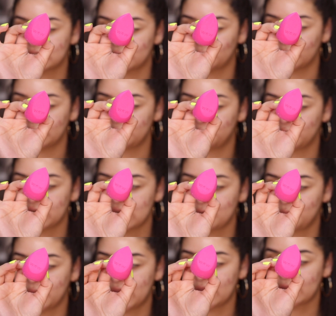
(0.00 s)
It's a really pretty
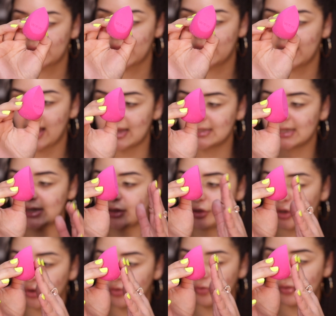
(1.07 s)
pink. And it has like a
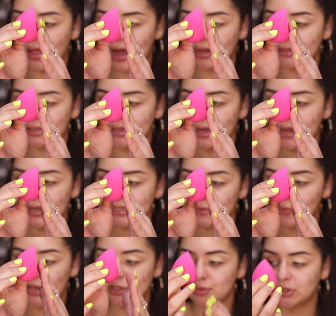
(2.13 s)
little flat
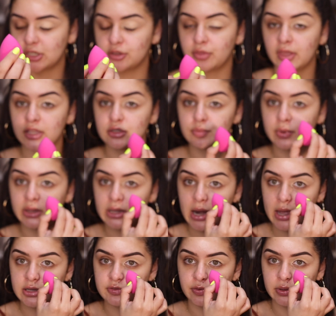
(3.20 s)
space, which I think is really
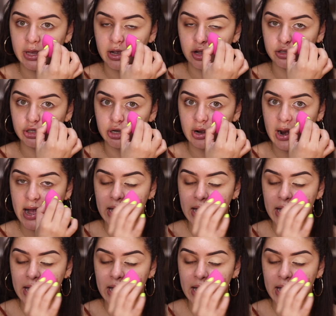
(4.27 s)
nice for like under your